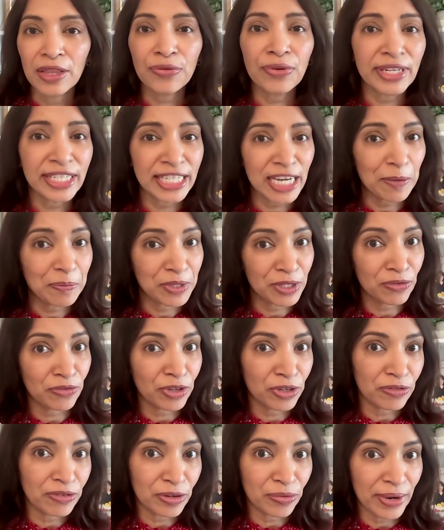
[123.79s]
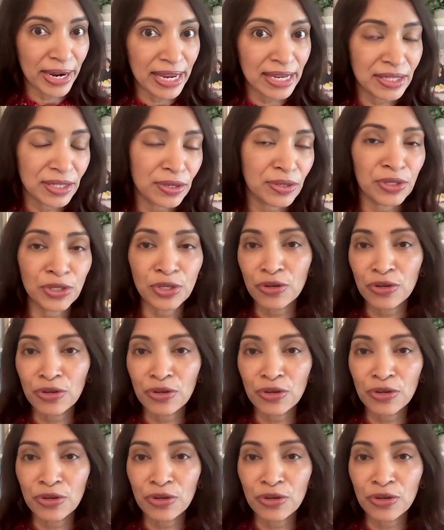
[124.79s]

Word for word: three types of UV rays. There's